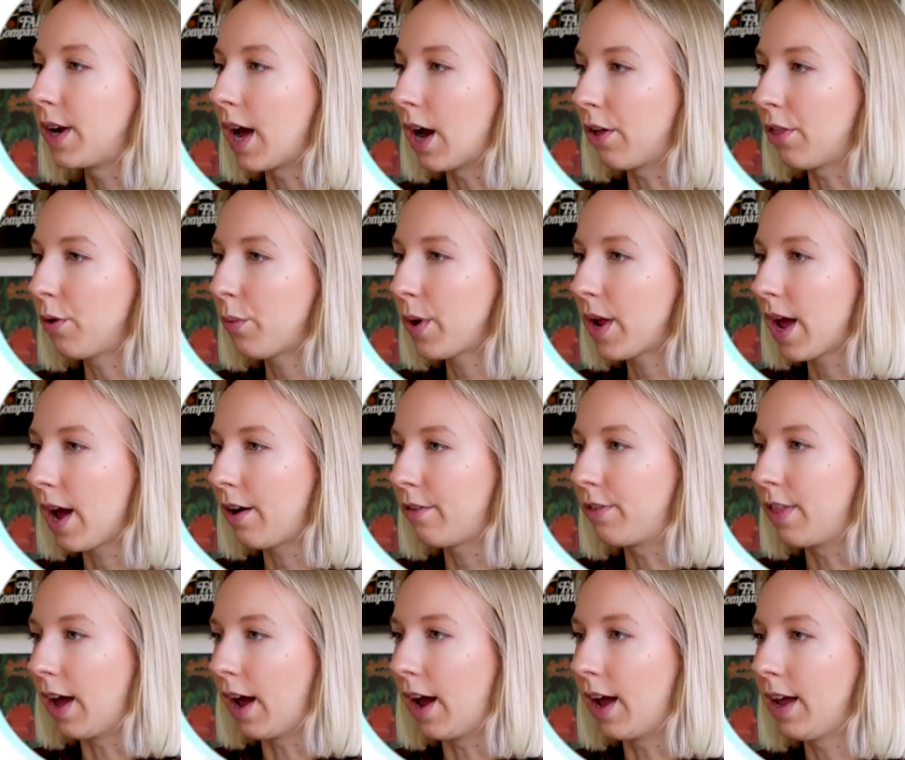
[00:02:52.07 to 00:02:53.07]
Now that we
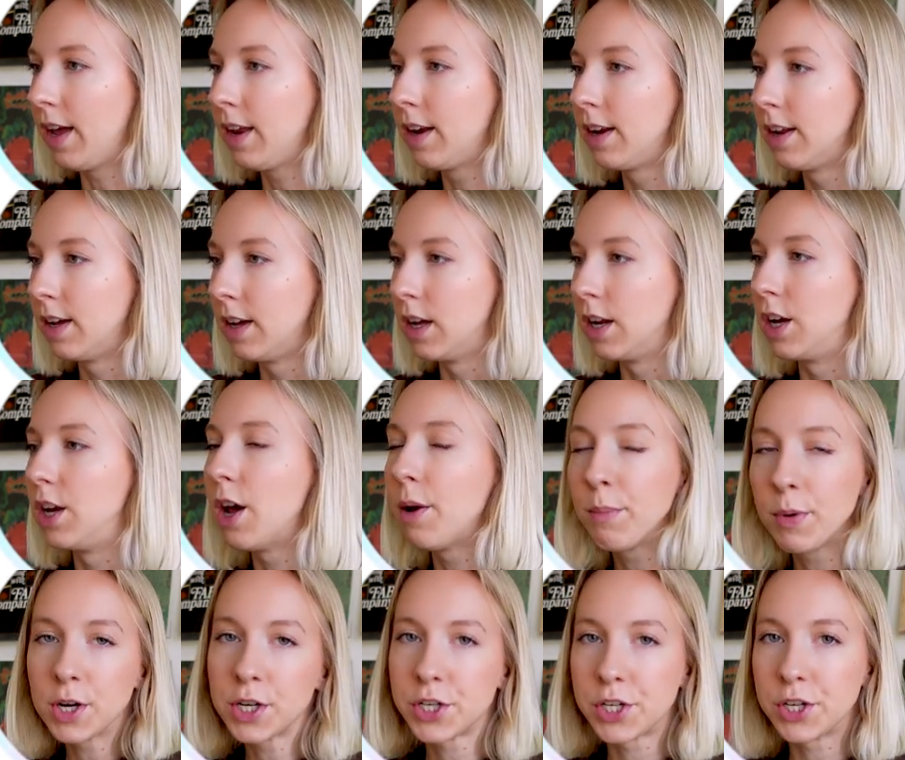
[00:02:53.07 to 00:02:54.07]
have that,
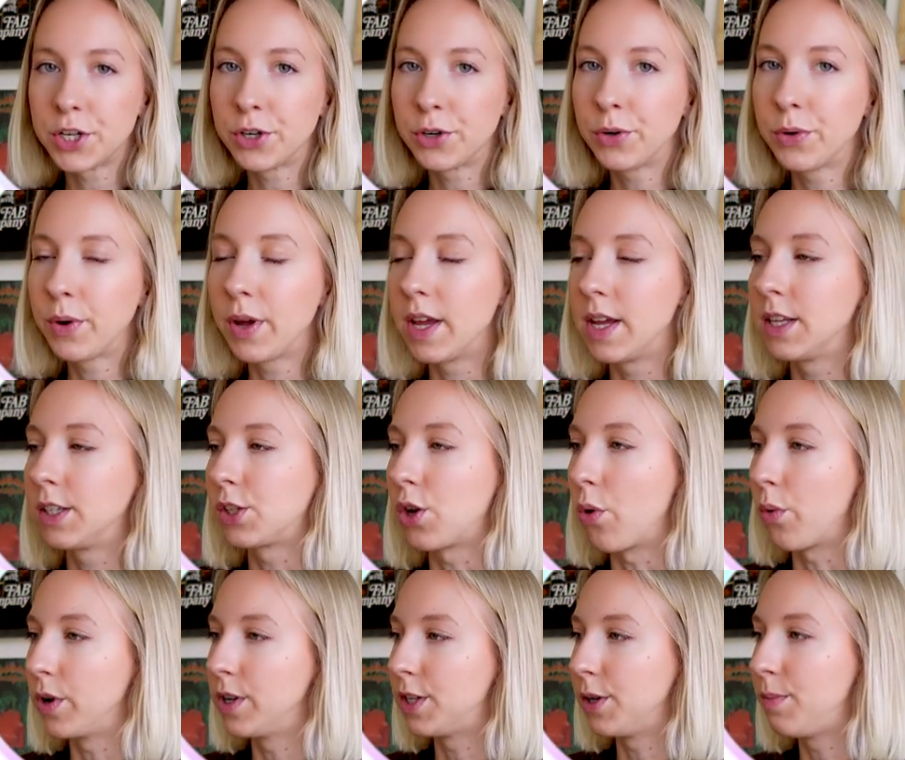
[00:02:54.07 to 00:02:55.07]
number two is
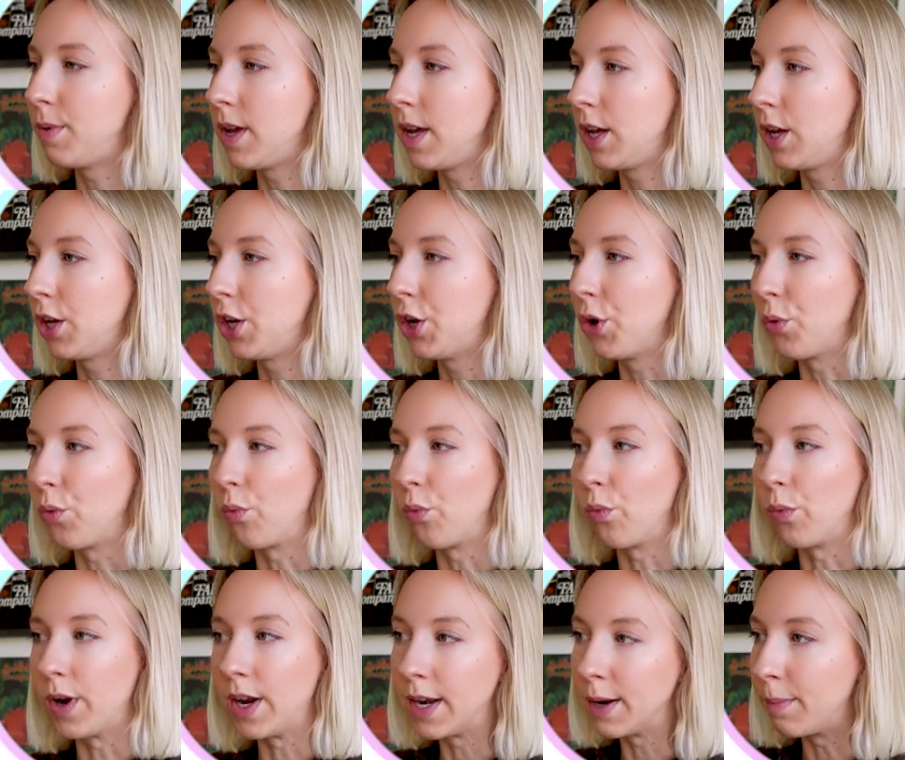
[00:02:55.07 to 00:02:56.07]
going to be
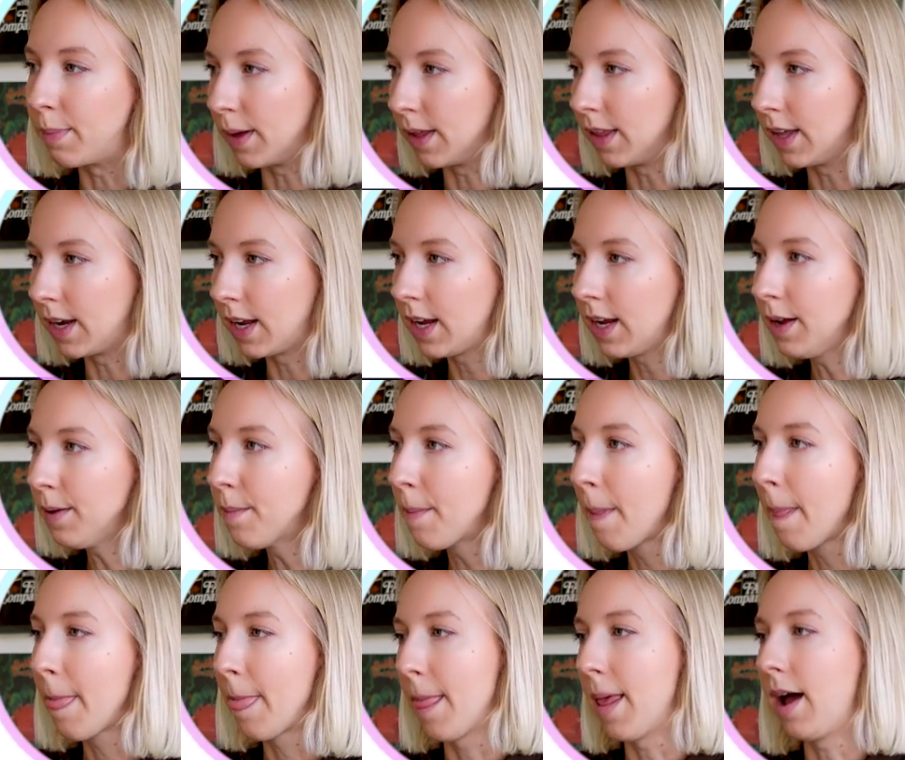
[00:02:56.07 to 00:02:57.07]
readability.
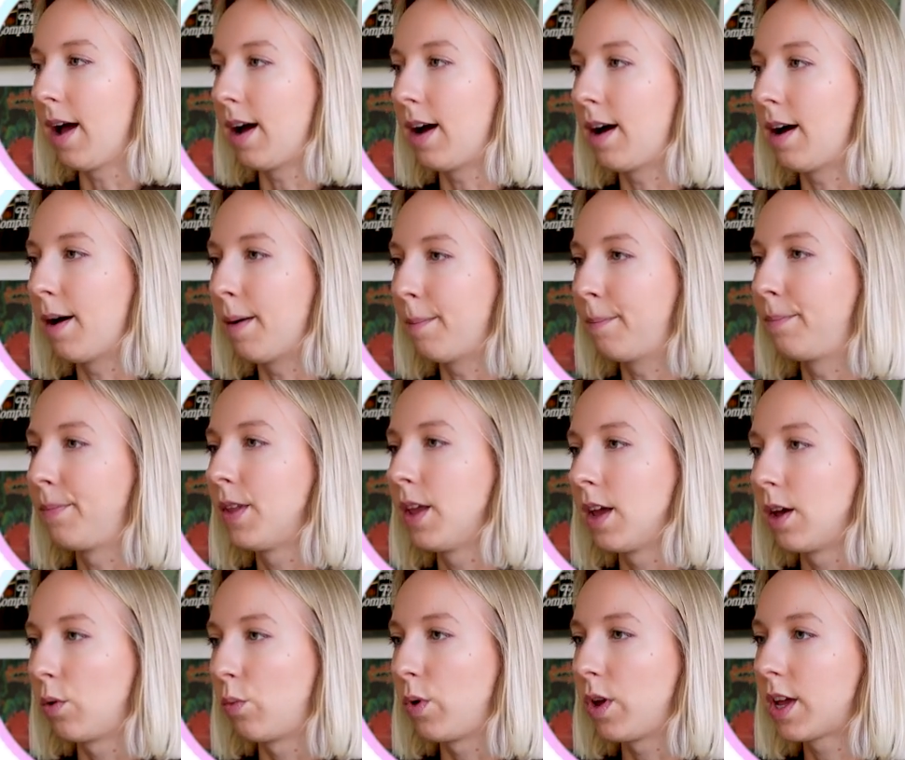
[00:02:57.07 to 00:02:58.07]
Um,
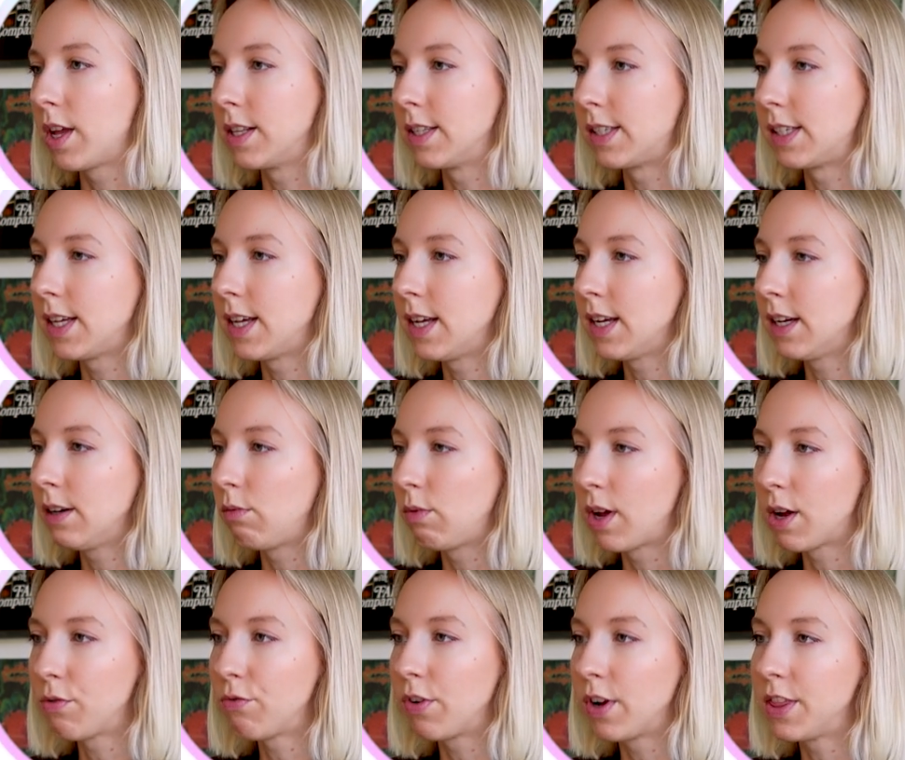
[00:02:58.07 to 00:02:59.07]
we can see
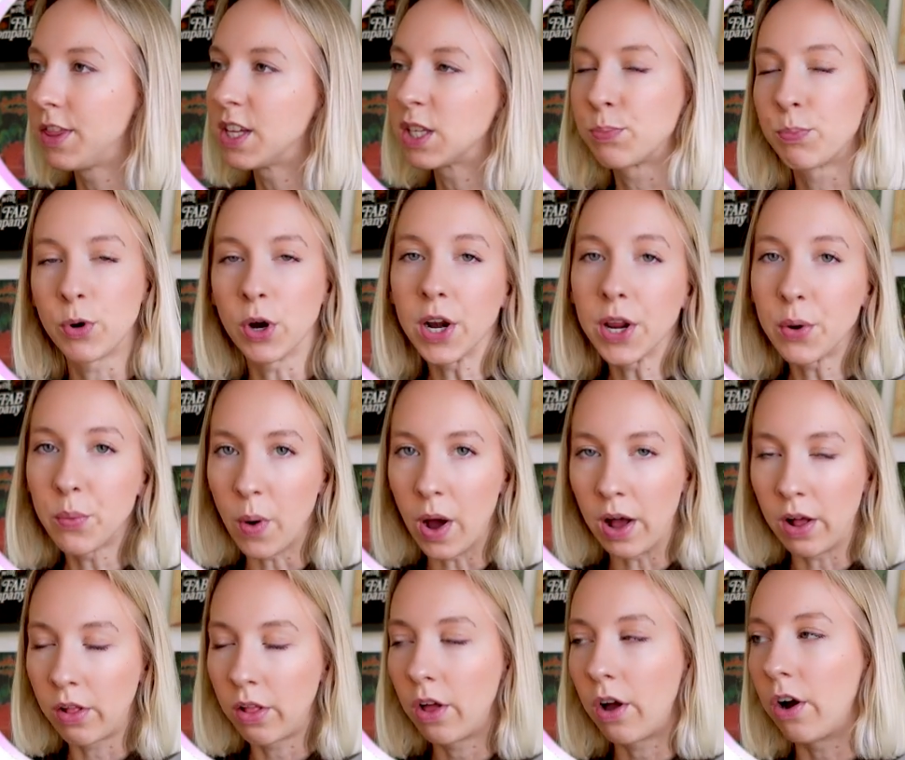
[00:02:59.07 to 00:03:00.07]
we can read this pretty
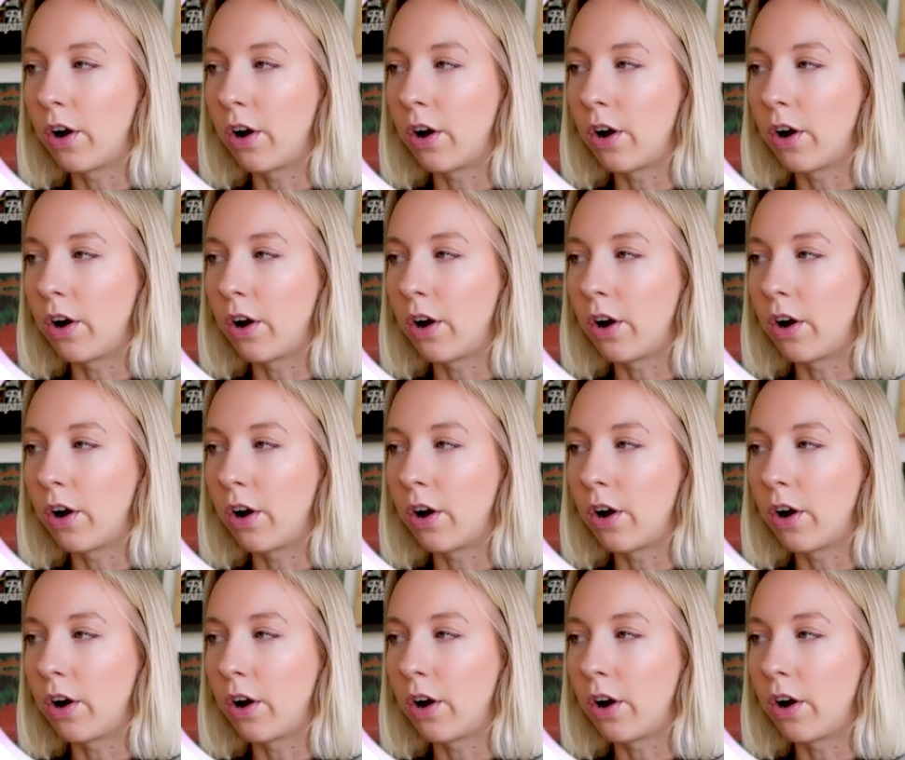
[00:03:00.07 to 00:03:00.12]
well